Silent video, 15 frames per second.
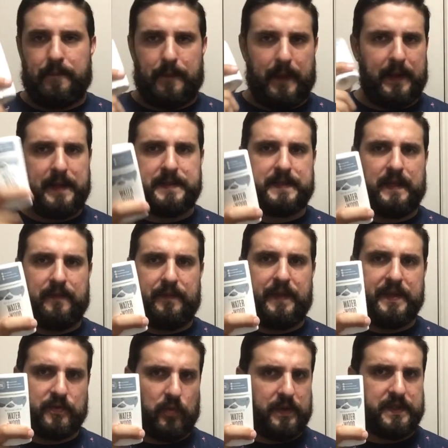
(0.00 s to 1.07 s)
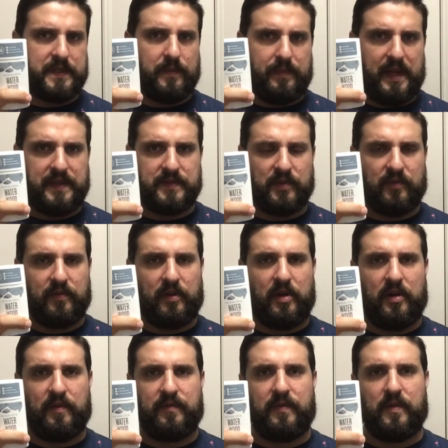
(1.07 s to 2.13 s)
Like I said, this one's the best
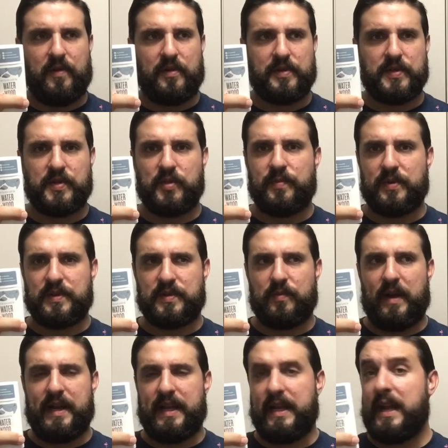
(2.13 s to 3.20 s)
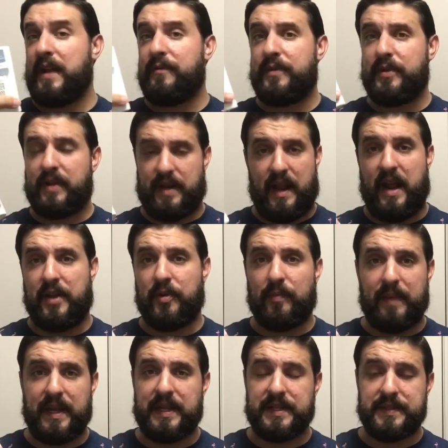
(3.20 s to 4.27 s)
overall for super sweaty if you can handle
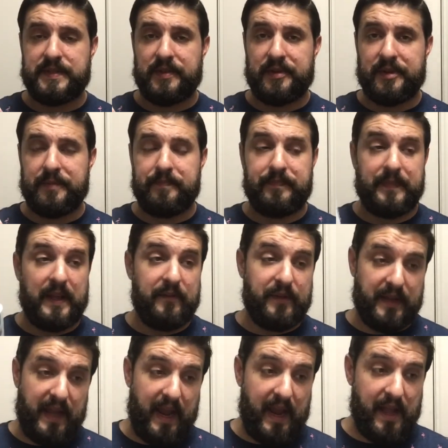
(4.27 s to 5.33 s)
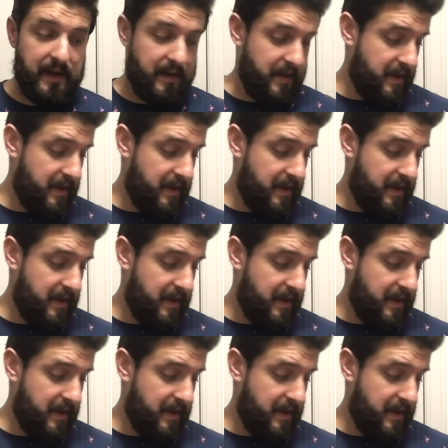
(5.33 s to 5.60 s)
baking soda. If you can't,